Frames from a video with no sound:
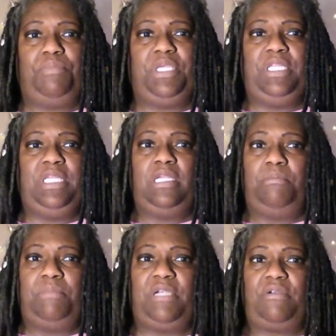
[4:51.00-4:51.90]
being in
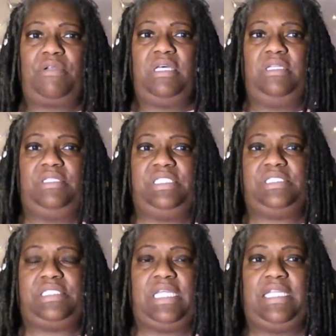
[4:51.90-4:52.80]
America,
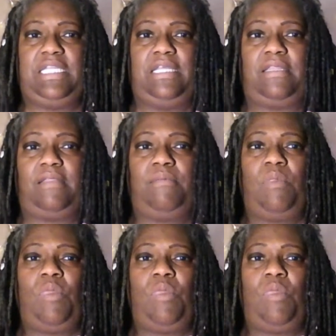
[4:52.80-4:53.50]
this, that, and another.